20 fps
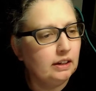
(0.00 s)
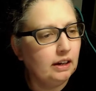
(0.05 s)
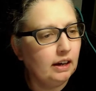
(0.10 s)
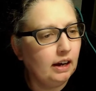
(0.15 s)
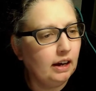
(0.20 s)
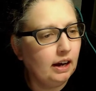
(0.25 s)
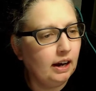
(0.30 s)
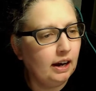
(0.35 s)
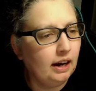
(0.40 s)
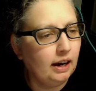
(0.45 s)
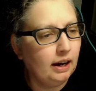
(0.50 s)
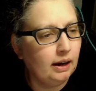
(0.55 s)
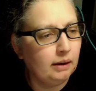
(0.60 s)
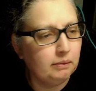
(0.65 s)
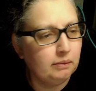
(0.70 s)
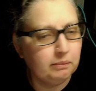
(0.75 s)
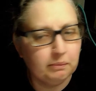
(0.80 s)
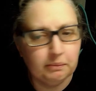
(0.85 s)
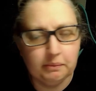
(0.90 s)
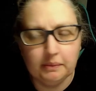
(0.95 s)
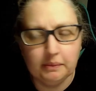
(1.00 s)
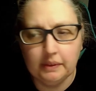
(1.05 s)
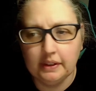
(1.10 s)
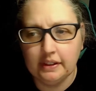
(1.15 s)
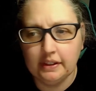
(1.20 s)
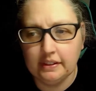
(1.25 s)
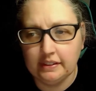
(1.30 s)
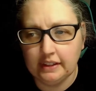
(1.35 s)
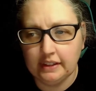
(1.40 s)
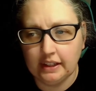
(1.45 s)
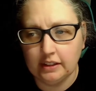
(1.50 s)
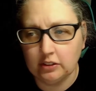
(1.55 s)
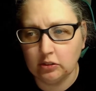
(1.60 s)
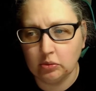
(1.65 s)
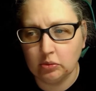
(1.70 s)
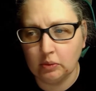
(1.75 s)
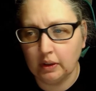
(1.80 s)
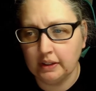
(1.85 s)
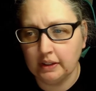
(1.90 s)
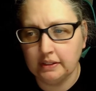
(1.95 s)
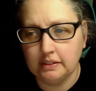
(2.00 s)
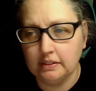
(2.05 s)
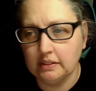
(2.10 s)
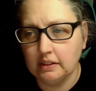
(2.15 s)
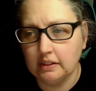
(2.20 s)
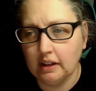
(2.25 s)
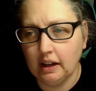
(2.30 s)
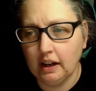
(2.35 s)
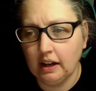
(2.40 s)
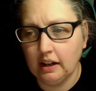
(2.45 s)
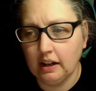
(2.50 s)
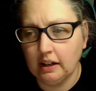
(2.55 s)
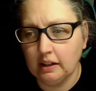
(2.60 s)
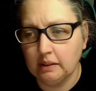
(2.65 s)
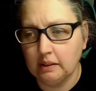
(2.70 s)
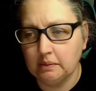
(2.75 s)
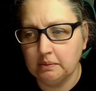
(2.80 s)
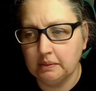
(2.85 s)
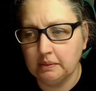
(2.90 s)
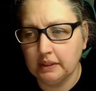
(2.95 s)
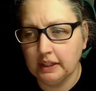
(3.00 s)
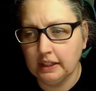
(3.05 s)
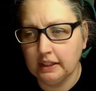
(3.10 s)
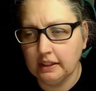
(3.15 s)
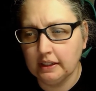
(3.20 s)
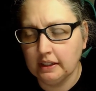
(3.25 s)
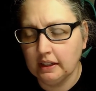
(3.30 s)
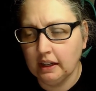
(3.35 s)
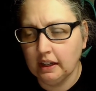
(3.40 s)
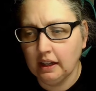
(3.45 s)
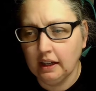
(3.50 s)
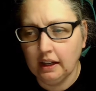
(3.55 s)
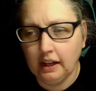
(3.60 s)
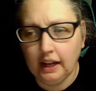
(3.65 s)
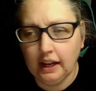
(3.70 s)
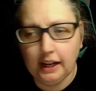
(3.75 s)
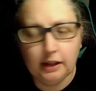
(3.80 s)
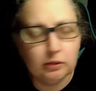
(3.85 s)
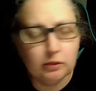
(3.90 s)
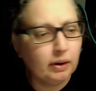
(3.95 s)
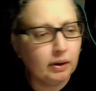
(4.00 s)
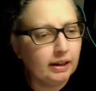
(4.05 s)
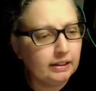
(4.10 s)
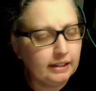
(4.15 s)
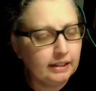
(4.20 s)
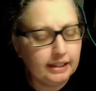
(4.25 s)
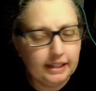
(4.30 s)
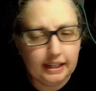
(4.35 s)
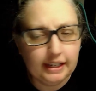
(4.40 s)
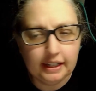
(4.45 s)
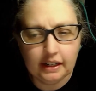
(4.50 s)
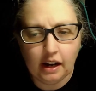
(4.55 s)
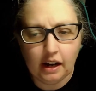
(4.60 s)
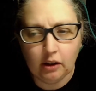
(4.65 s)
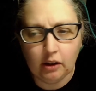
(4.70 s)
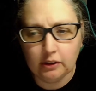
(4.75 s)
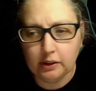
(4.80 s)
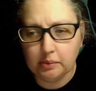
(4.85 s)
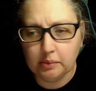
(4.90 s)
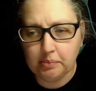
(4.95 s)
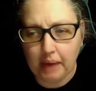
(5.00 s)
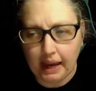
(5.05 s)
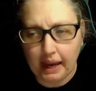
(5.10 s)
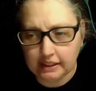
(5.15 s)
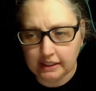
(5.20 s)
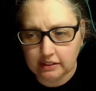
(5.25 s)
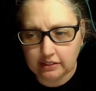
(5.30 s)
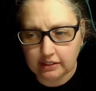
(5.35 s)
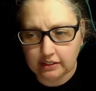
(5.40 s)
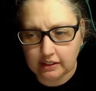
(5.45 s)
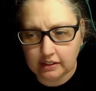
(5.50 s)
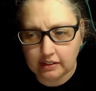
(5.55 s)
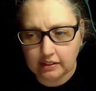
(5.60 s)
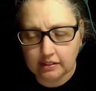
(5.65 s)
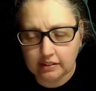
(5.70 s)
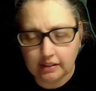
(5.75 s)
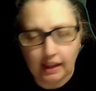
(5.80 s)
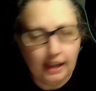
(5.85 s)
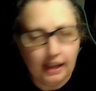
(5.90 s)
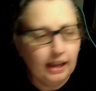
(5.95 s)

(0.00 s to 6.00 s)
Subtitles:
um this one. It really hit all the bases.